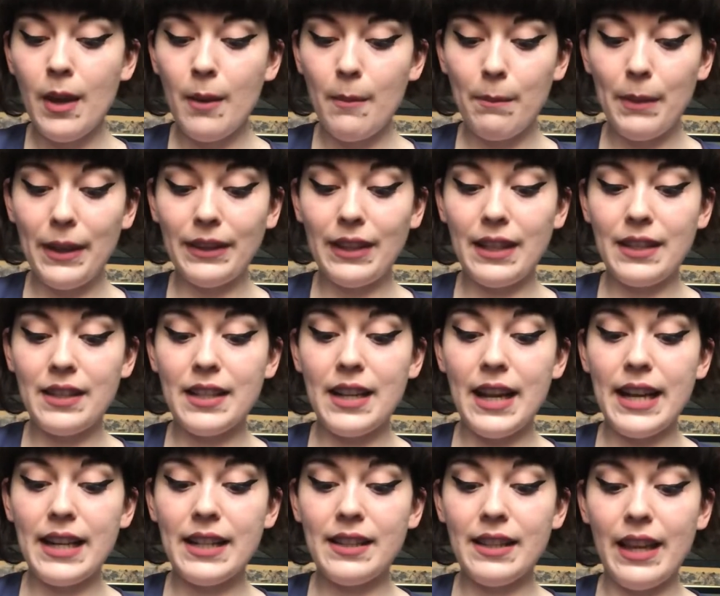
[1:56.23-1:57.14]
But that's
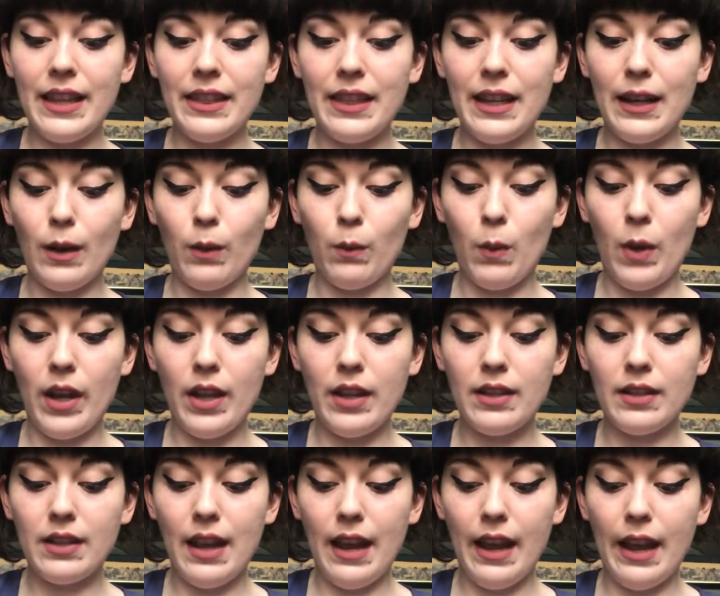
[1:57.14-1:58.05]
nice that there
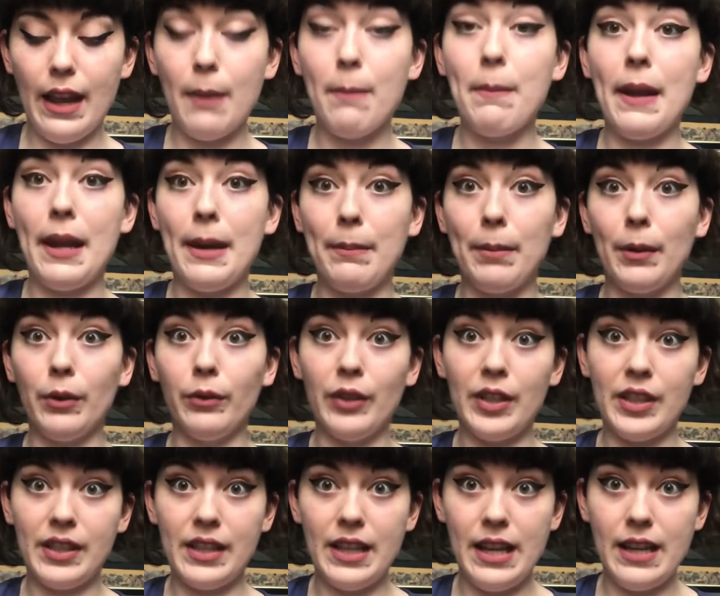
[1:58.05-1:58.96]
was a paper
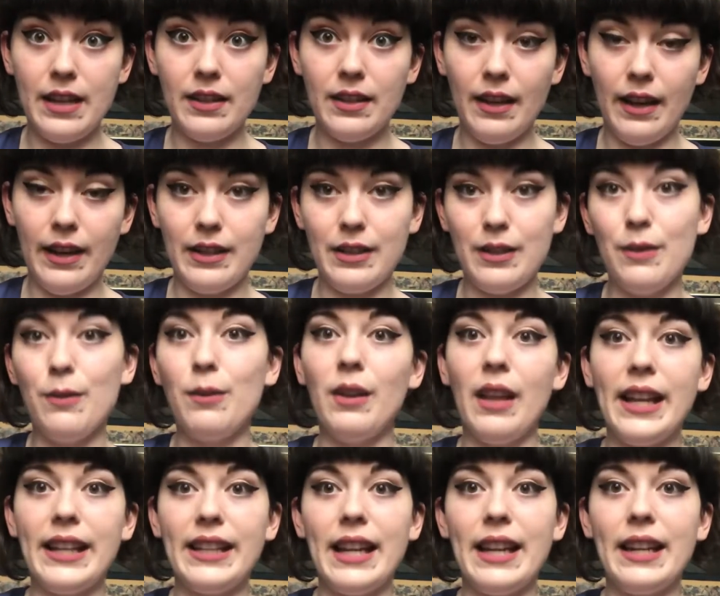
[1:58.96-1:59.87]
receipt. I do
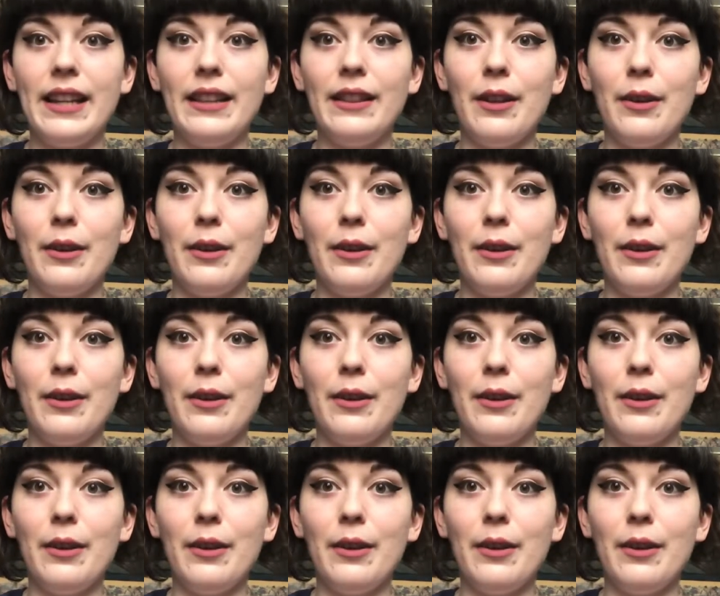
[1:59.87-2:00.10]
like getting